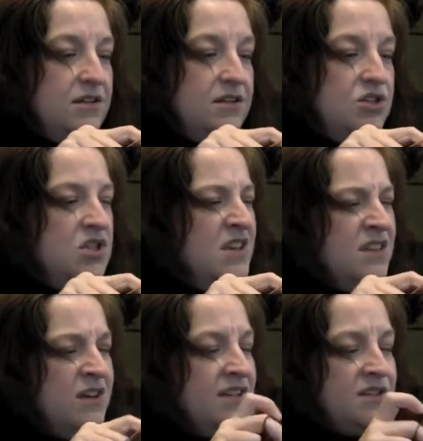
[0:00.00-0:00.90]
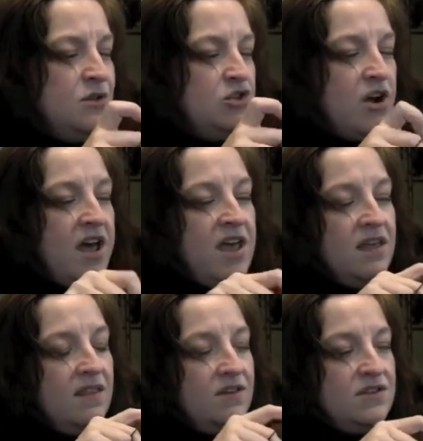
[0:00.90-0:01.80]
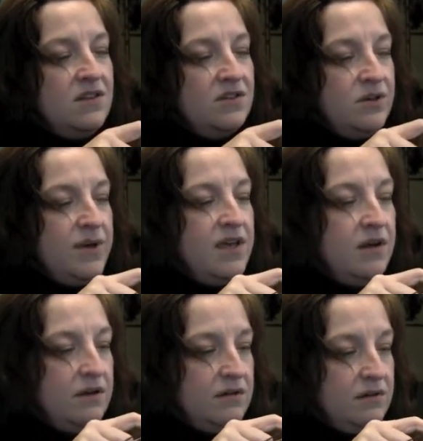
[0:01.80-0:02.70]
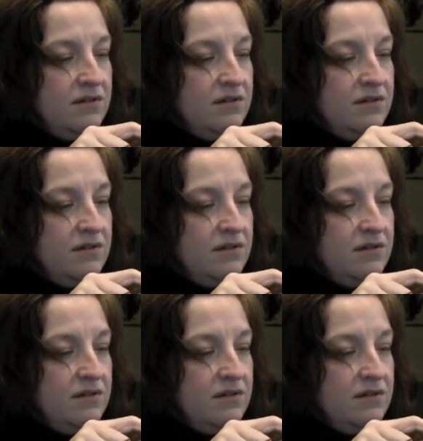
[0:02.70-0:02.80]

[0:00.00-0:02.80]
Don't you think there is no trying? There's either doing it or